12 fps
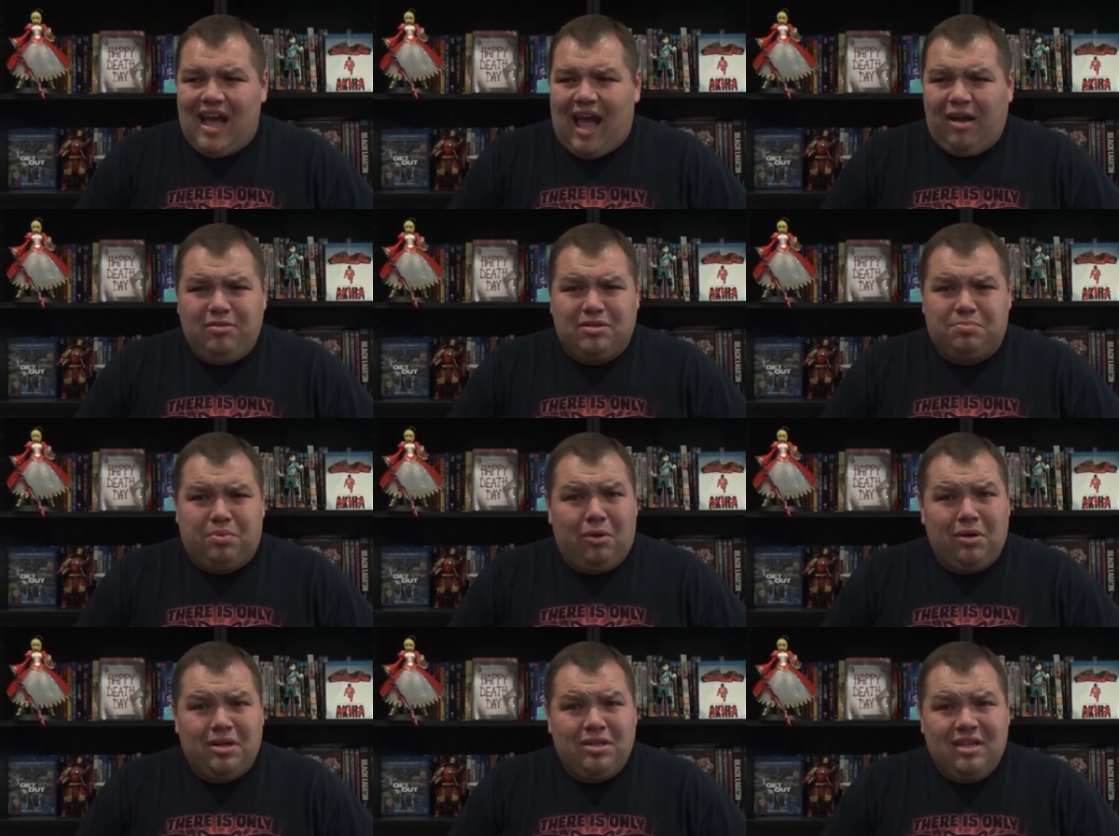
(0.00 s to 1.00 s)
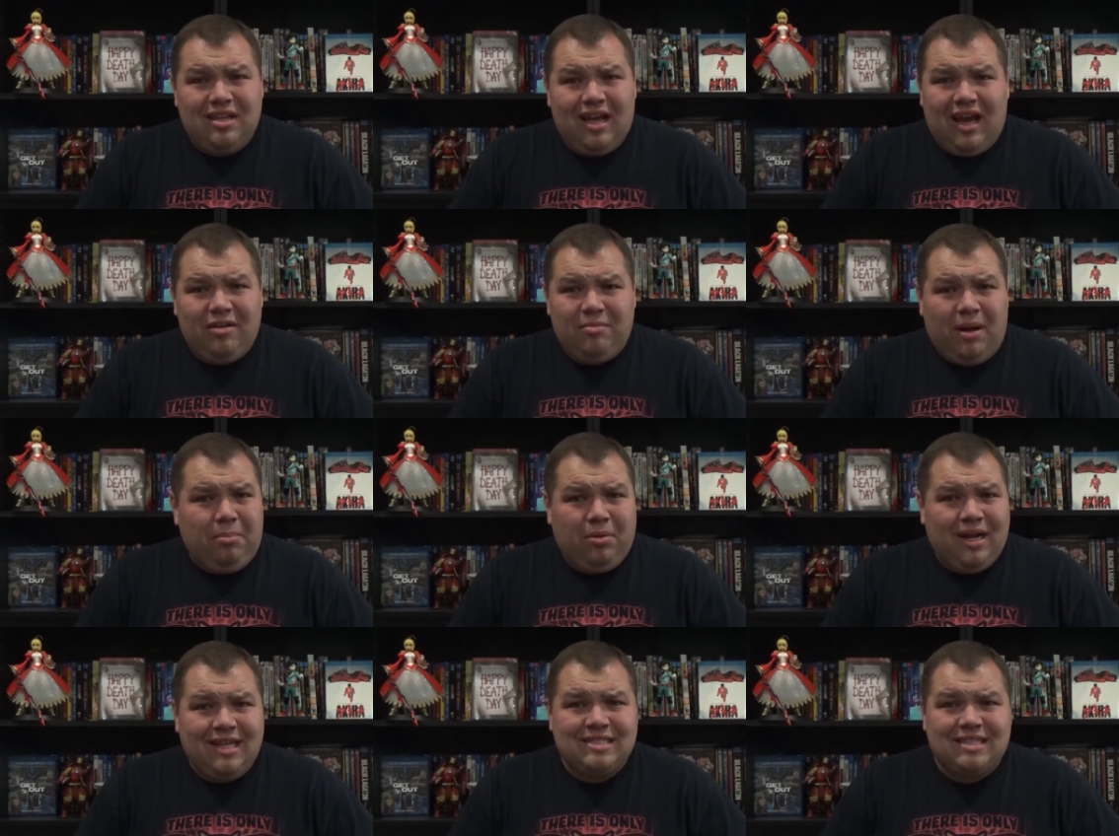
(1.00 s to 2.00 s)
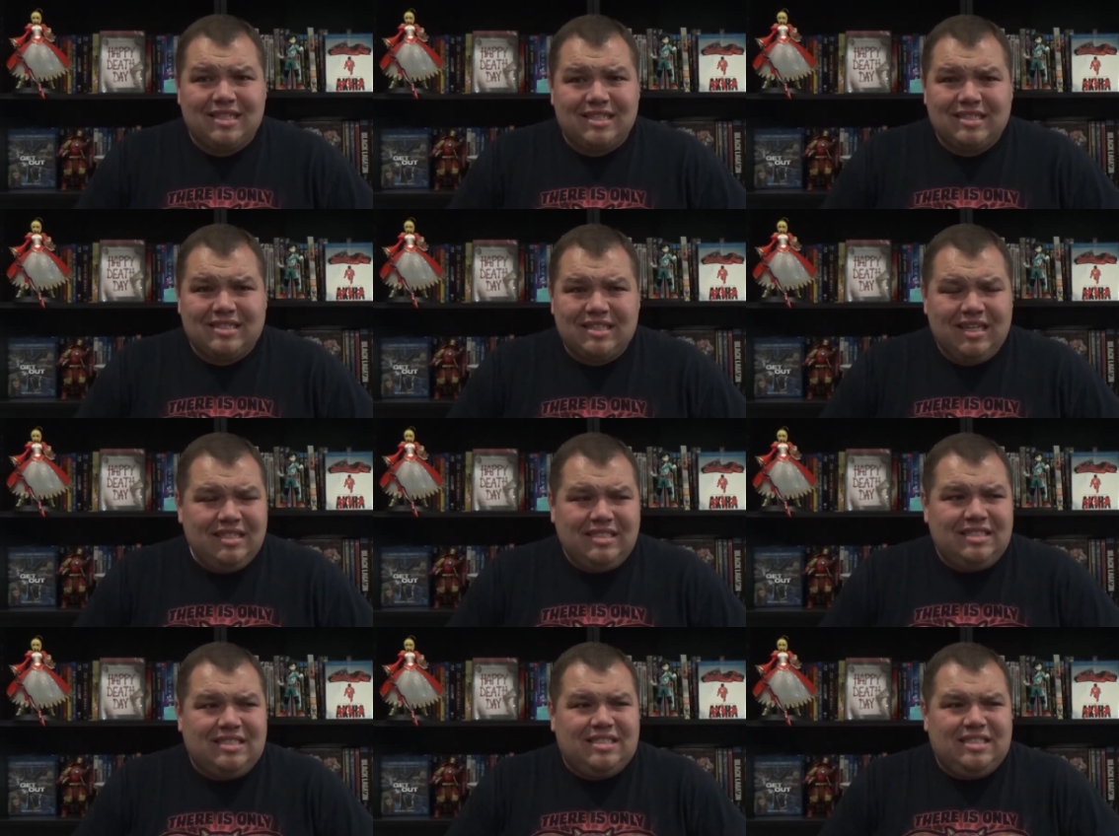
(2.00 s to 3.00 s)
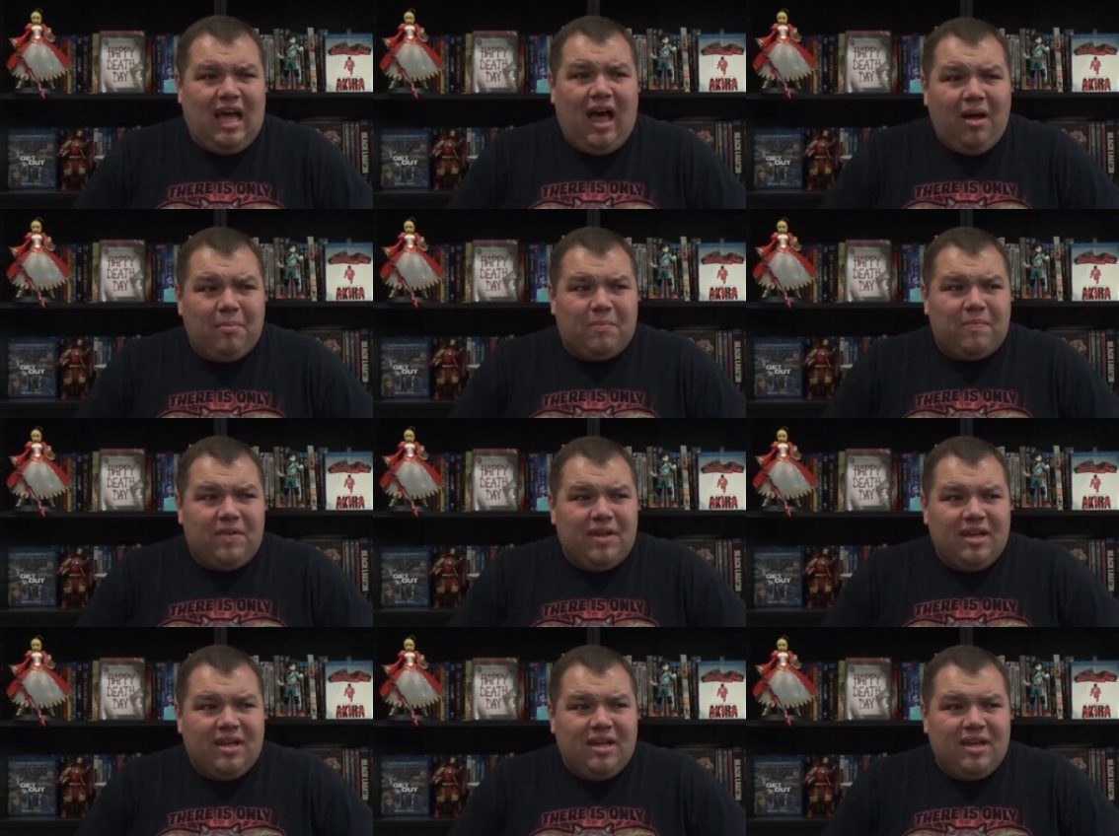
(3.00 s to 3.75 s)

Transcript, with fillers: I was bored out of my brains in this. It's just dumb.